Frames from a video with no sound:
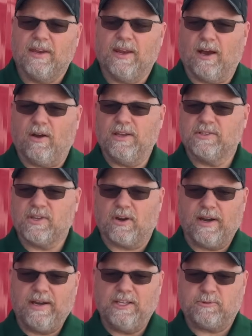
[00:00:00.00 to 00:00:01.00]
Now, is
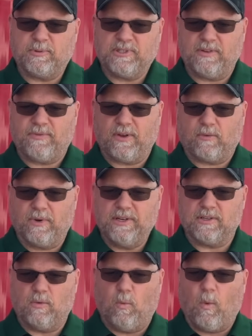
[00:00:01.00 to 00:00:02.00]
there any specific
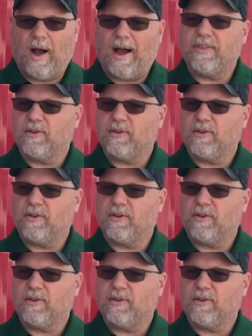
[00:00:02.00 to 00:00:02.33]
reason why